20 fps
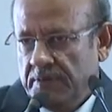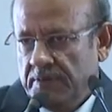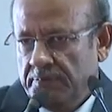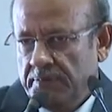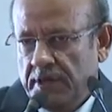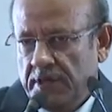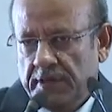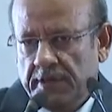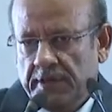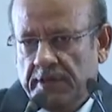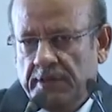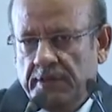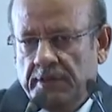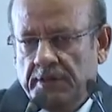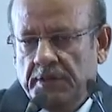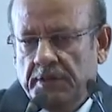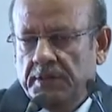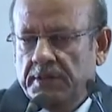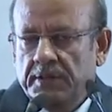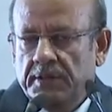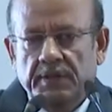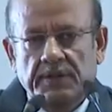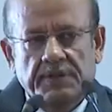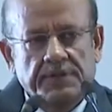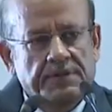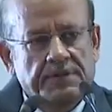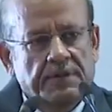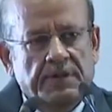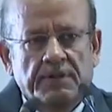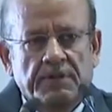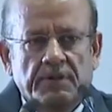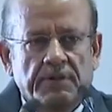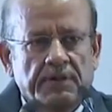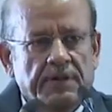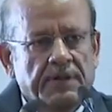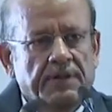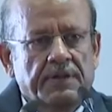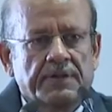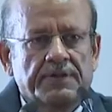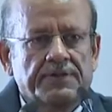Many litigants are not
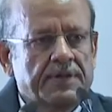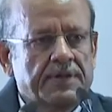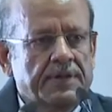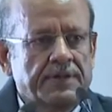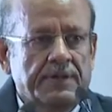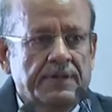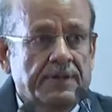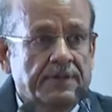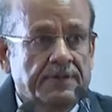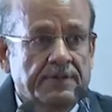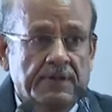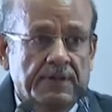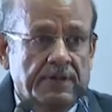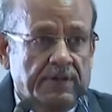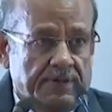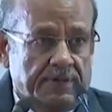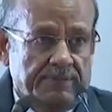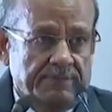interested in the result.